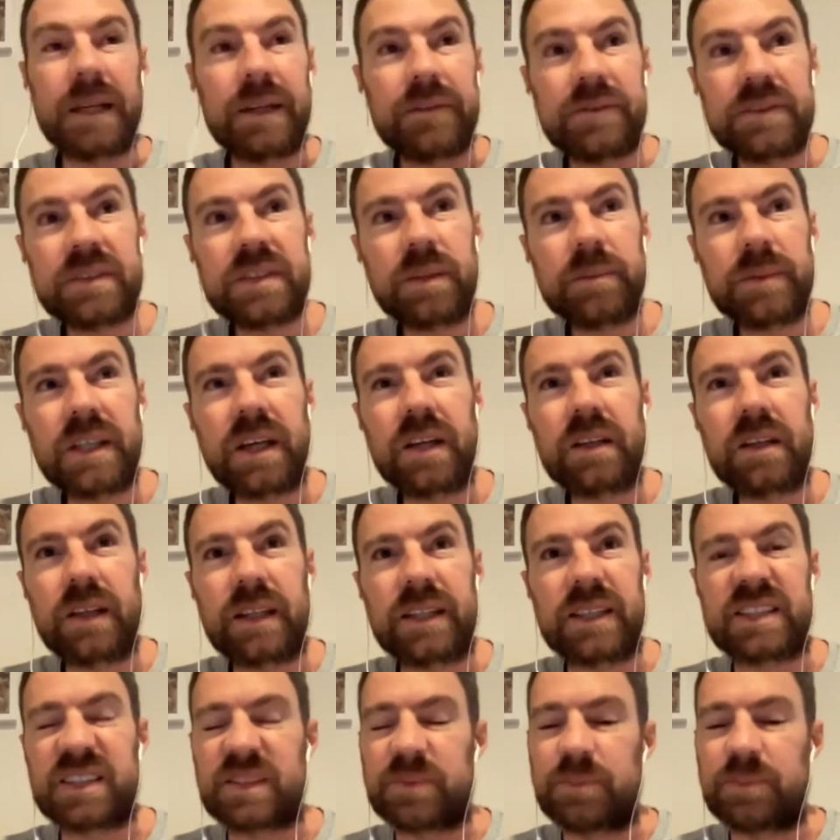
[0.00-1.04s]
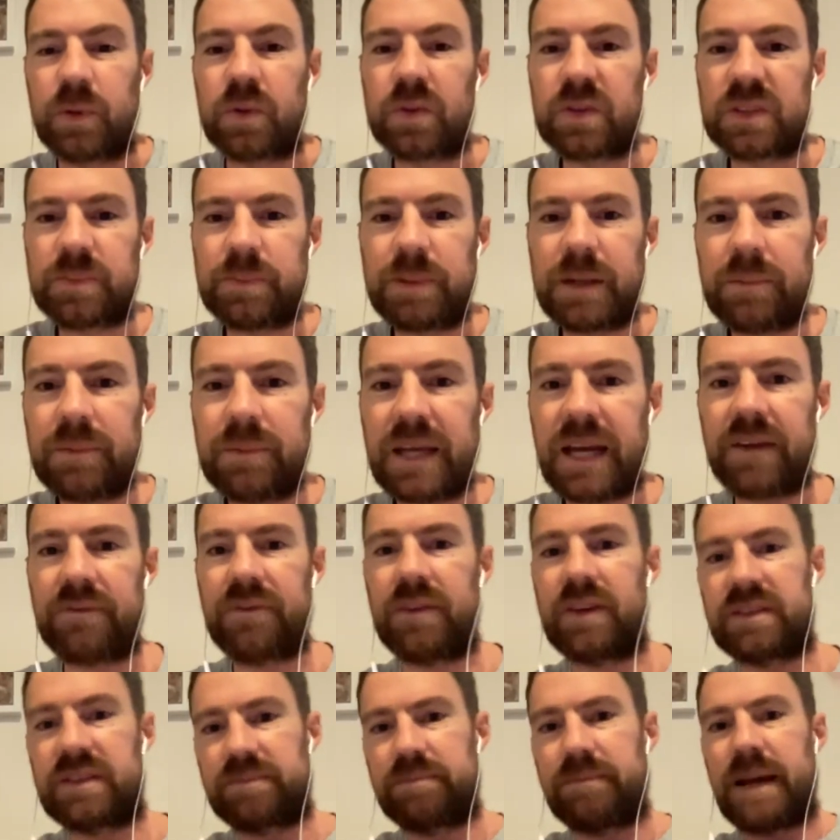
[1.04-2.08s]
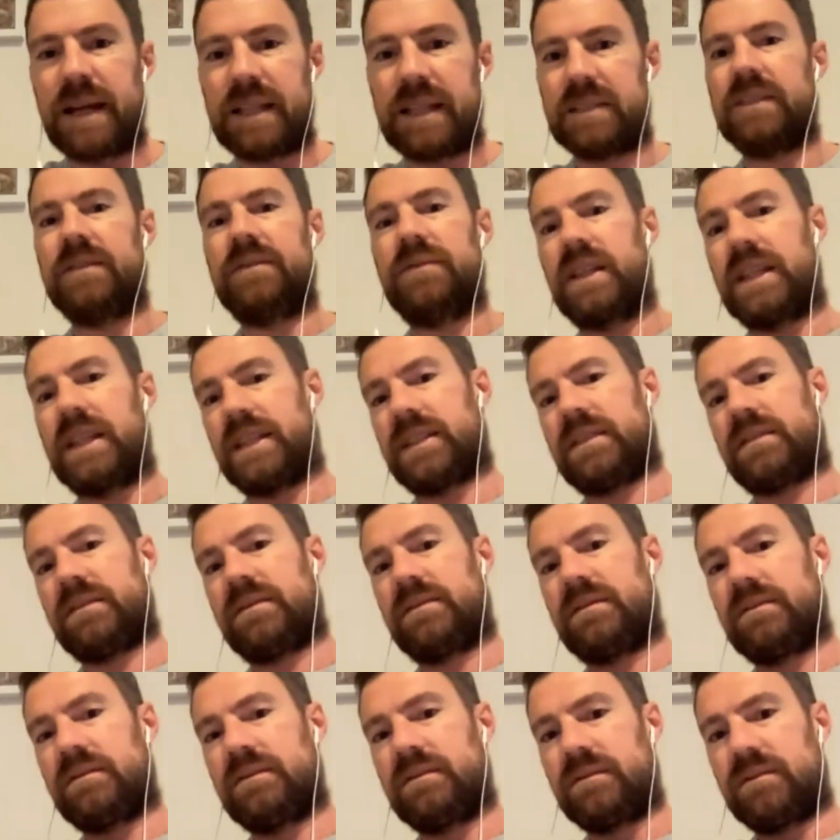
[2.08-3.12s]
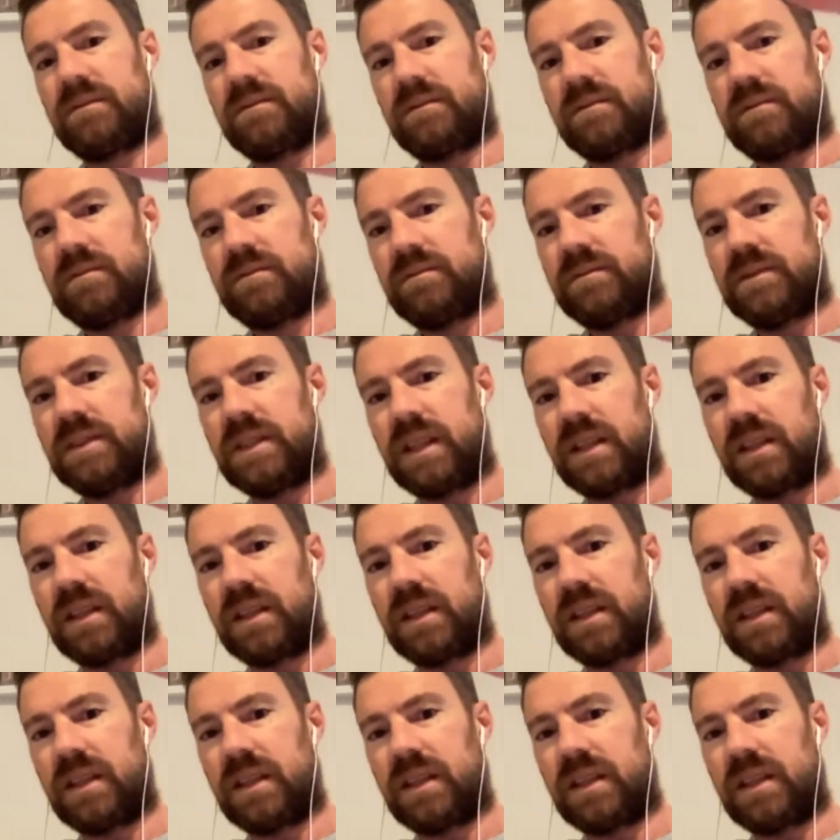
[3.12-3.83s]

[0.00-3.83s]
every time you go to like a sports pub, they have those massive, like, you know,